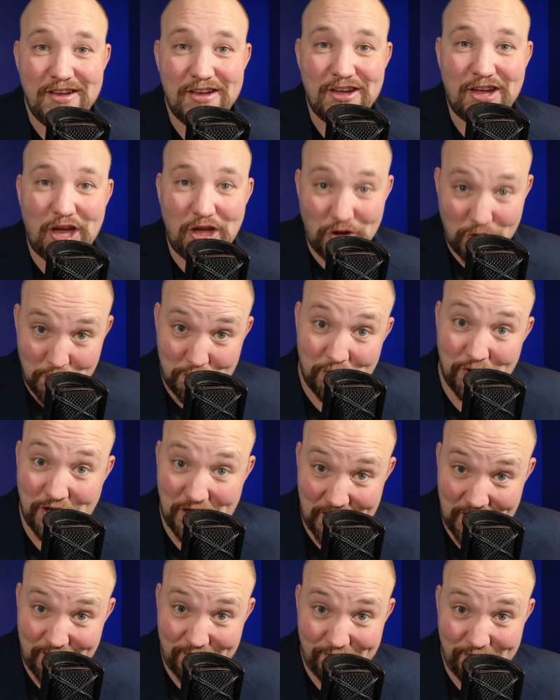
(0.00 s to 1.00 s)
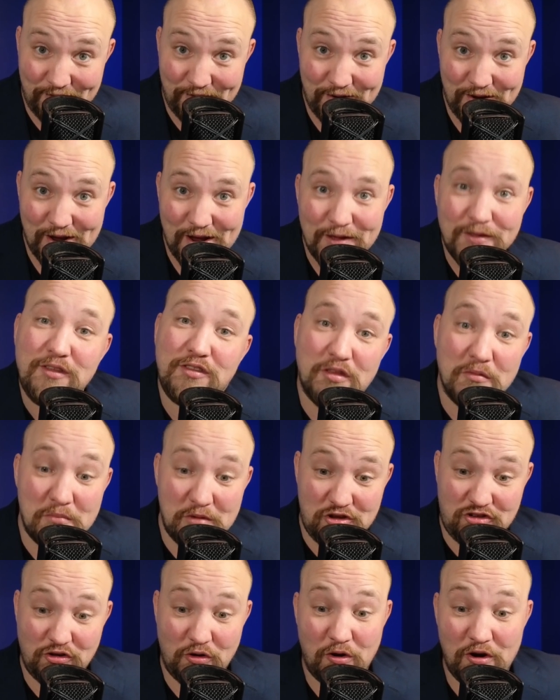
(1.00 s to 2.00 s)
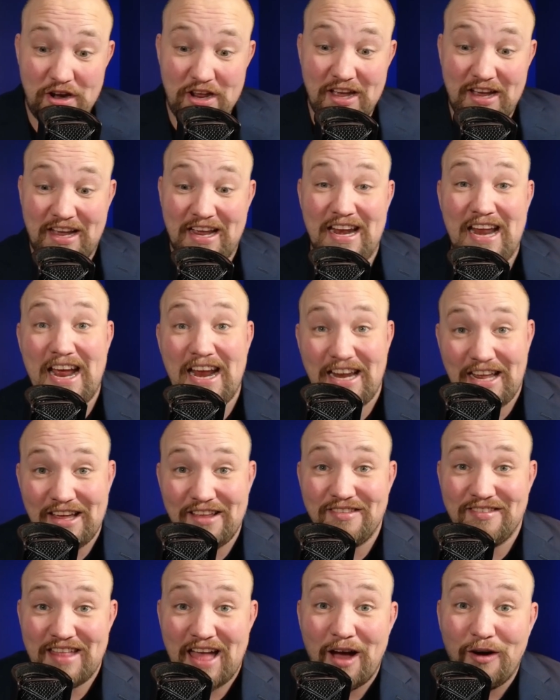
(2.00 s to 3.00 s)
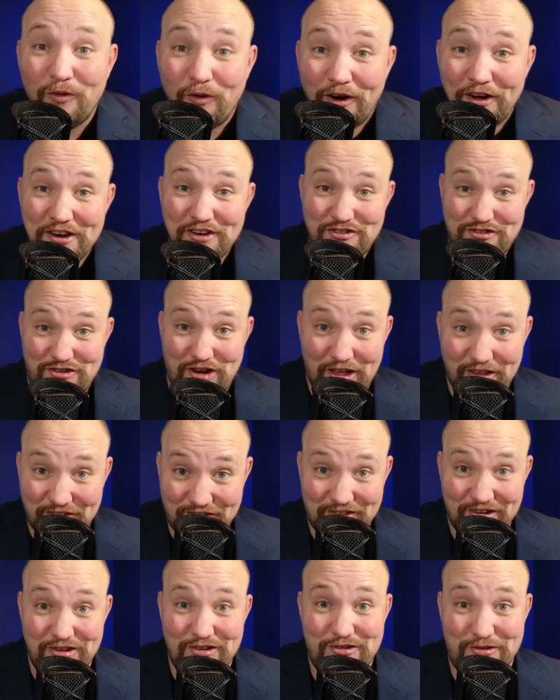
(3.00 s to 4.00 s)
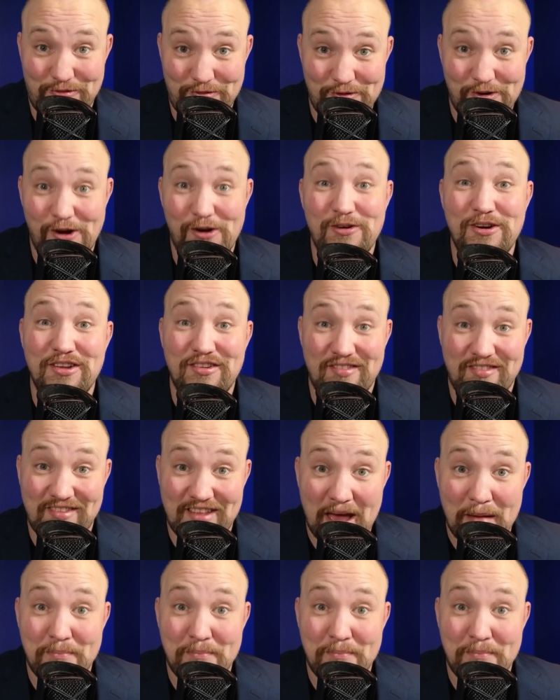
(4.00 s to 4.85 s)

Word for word: Can you believe that the majority of Canadians now want Justin Trudeau to step